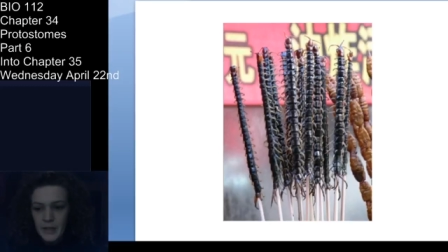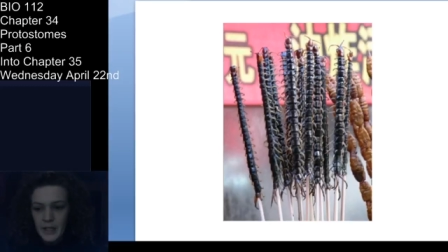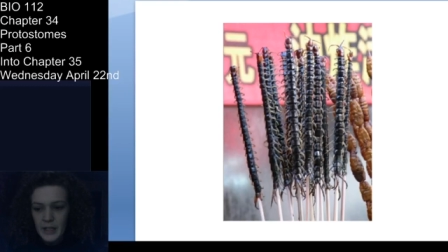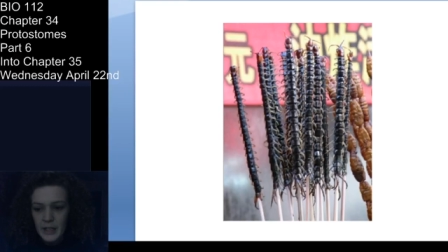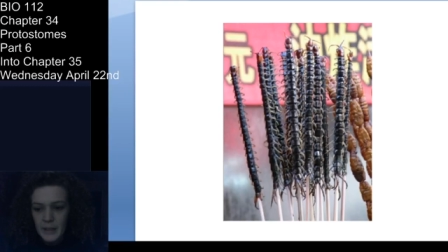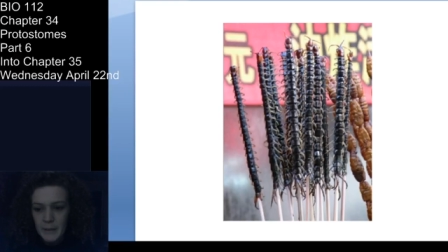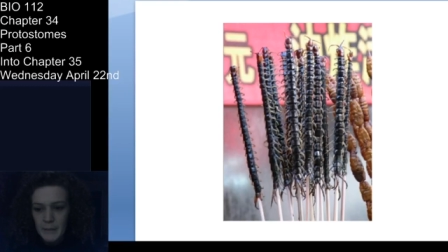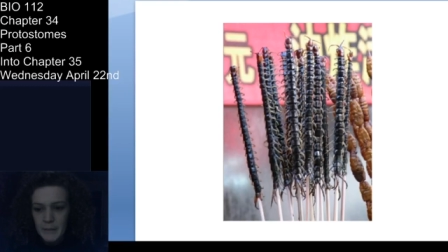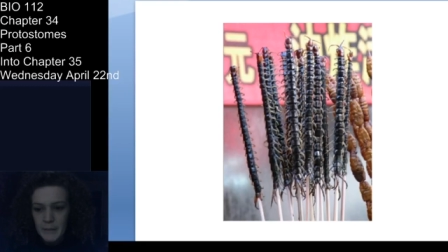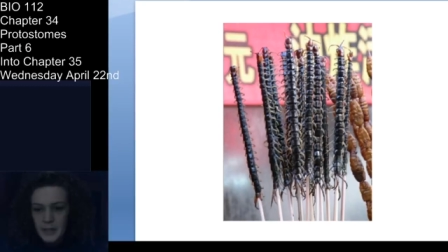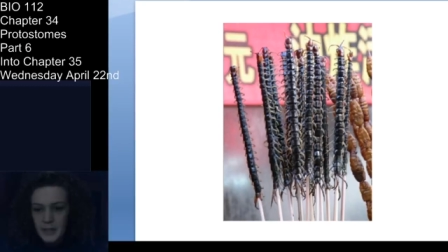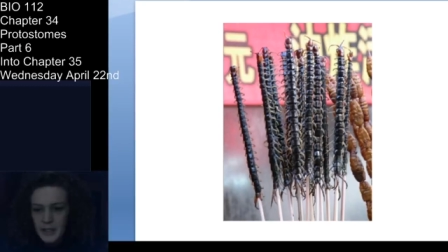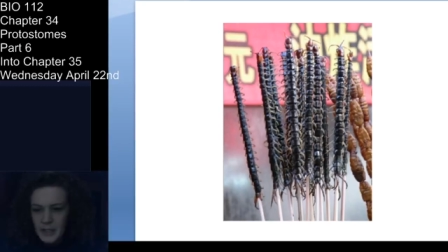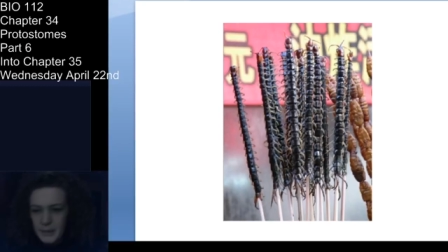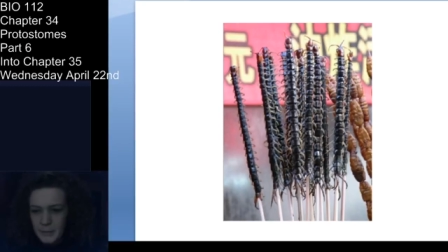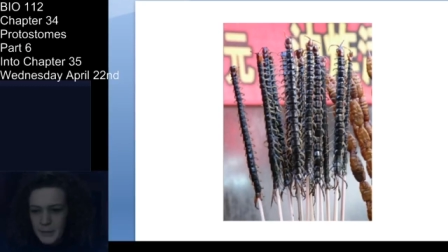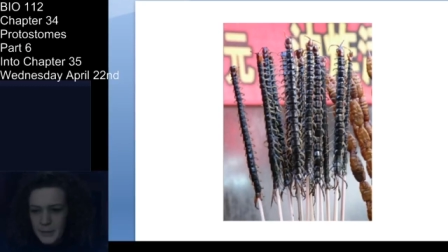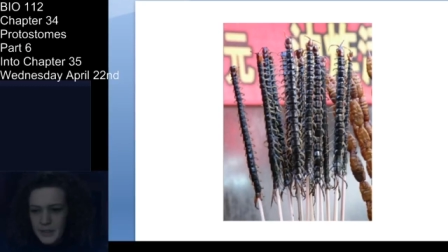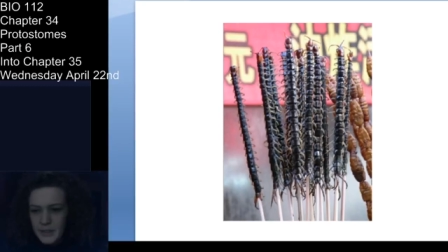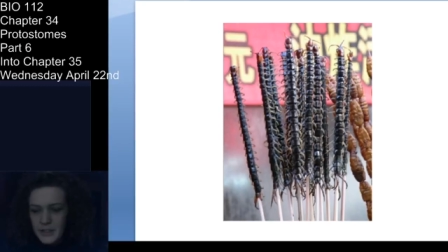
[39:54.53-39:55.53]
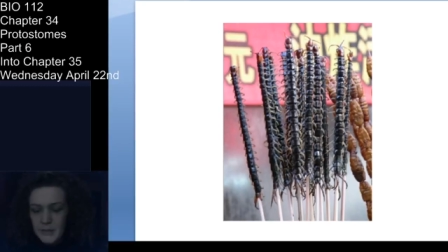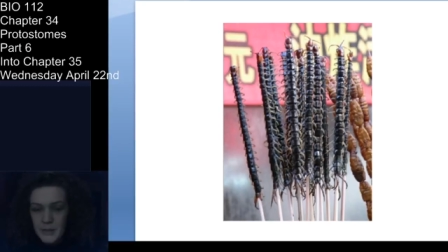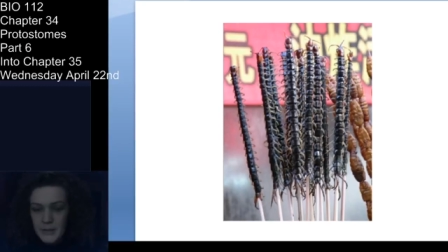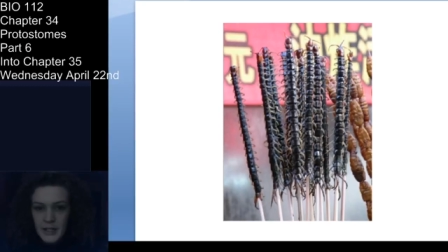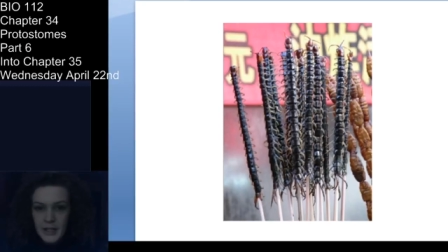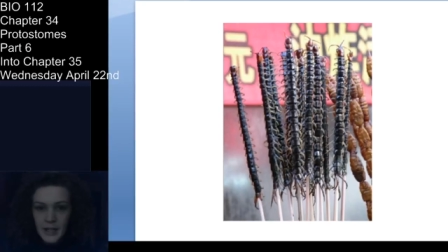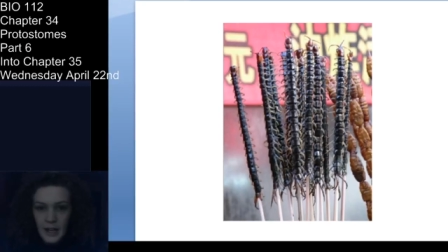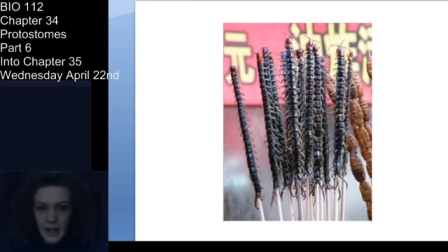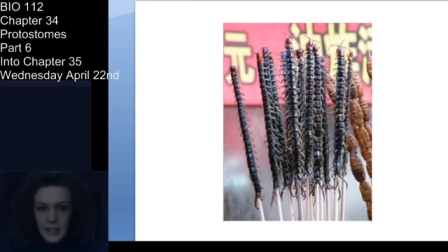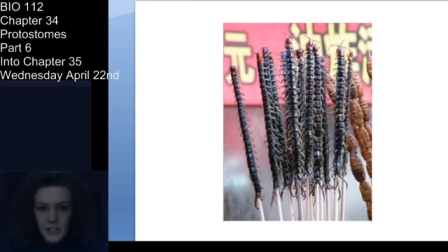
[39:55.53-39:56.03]
Um, appears to be
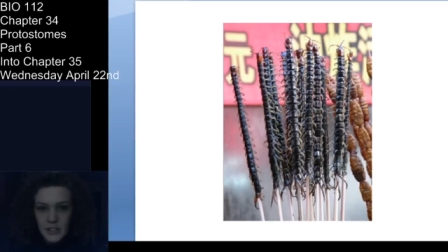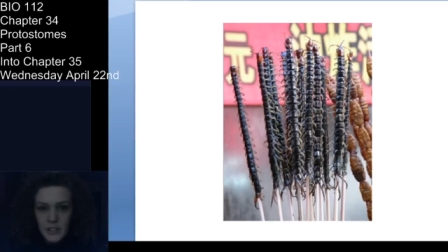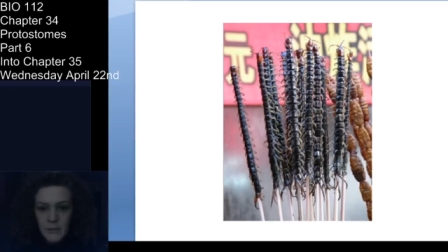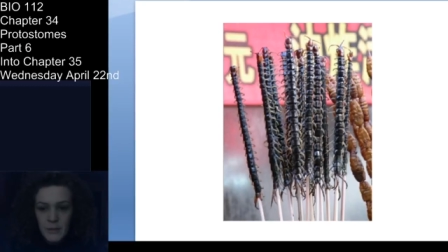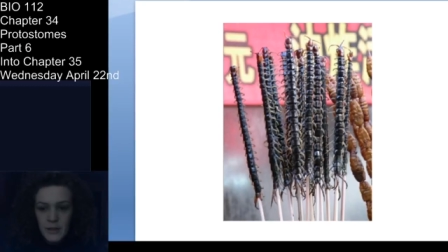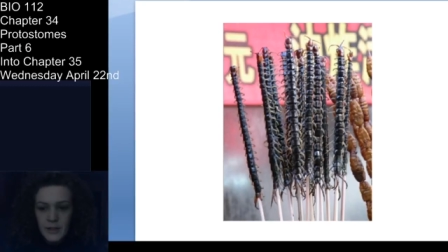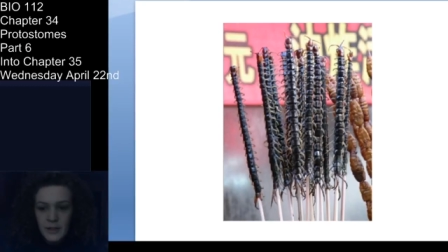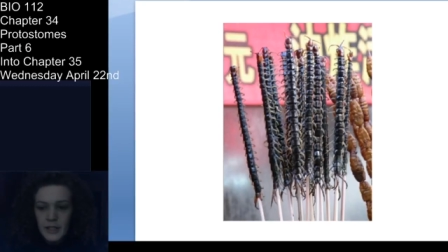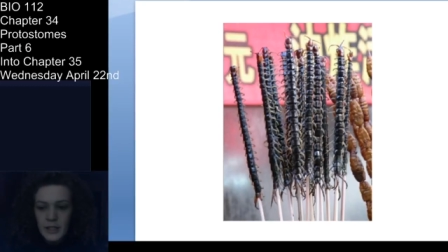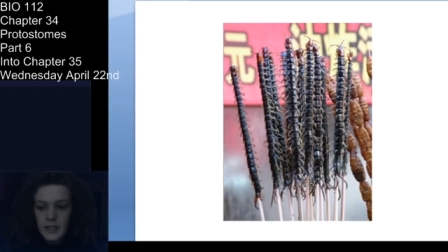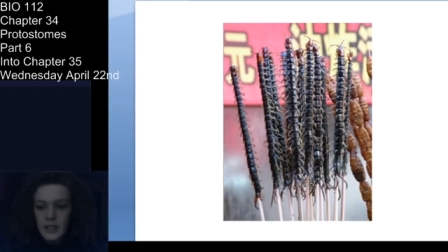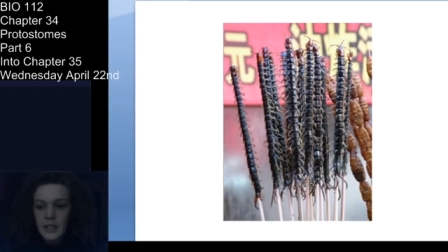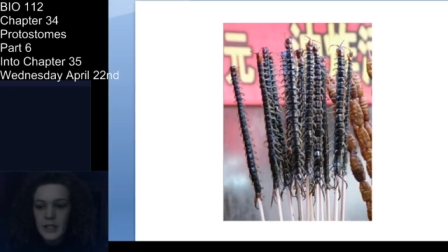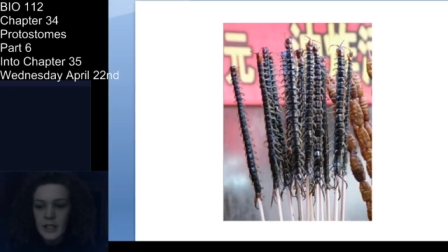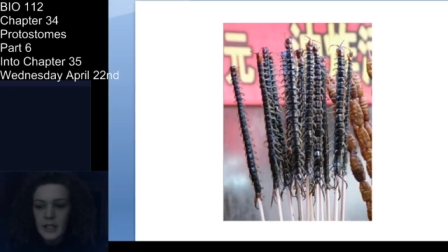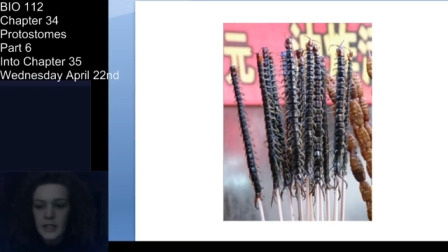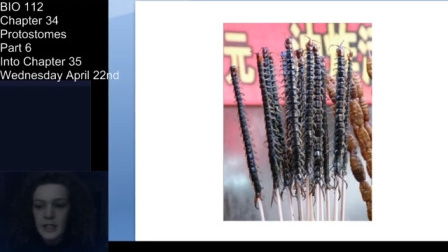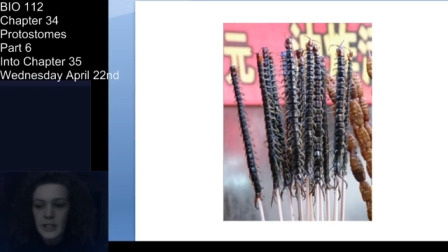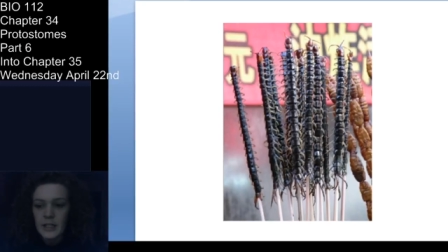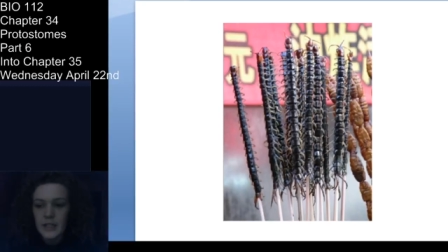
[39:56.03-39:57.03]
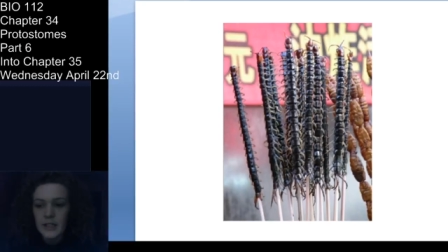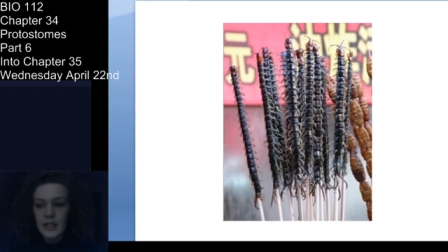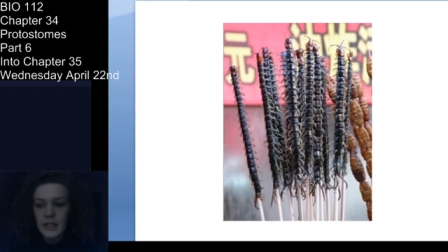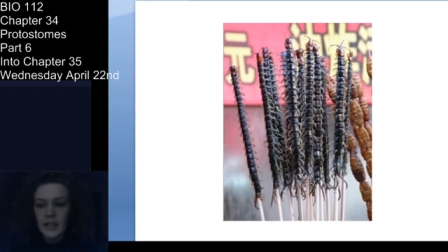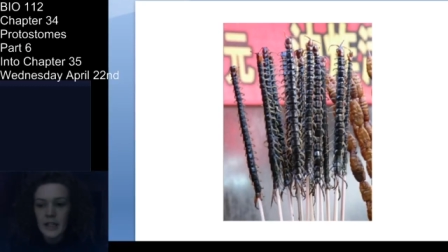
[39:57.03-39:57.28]
in an Asian market, uh,